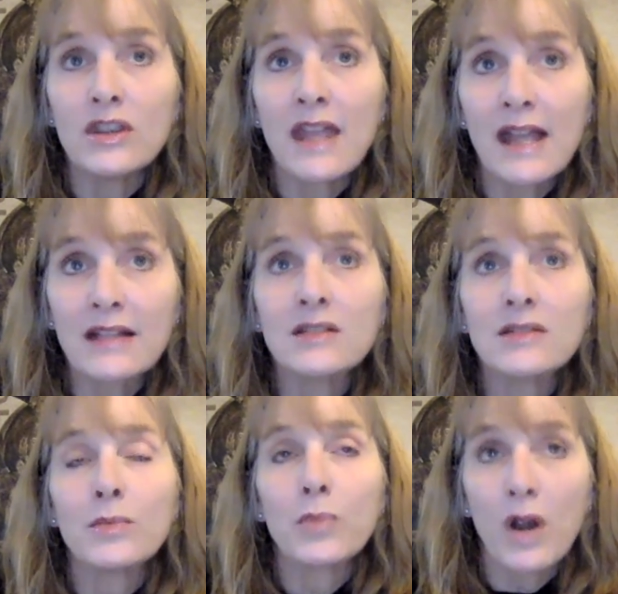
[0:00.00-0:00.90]
That's
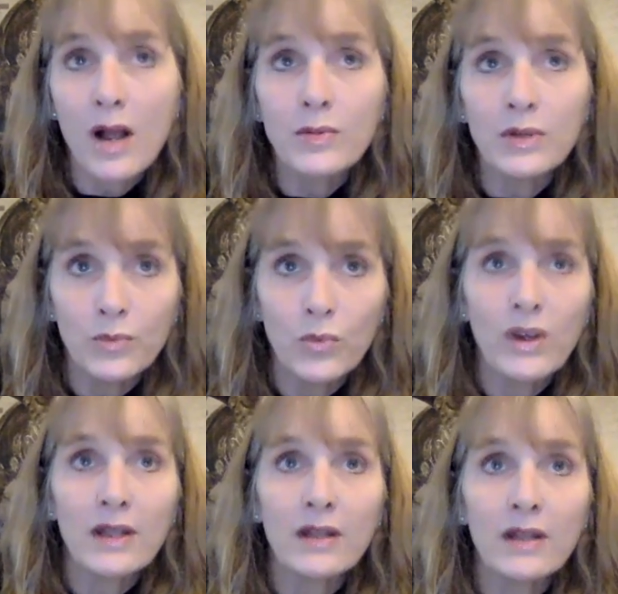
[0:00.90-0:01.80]
the problem
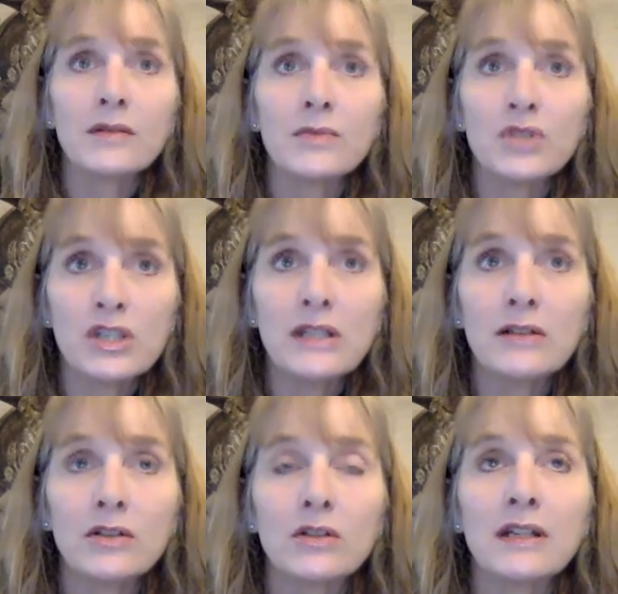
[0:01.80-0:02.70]
with
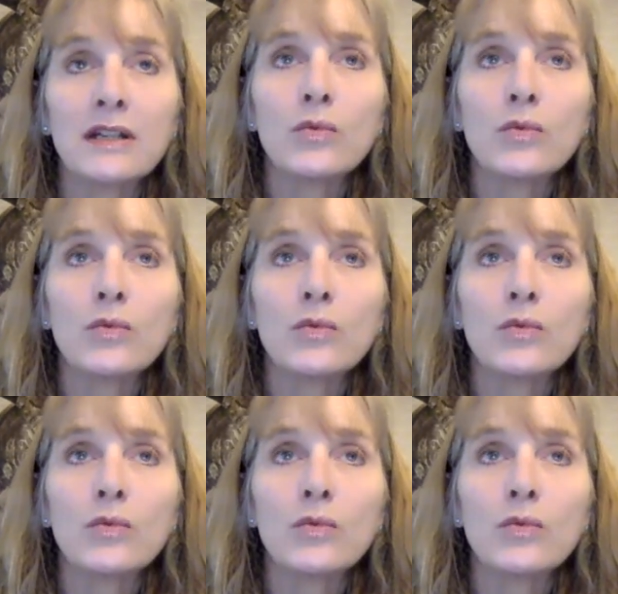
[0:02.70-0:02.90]
machine learning.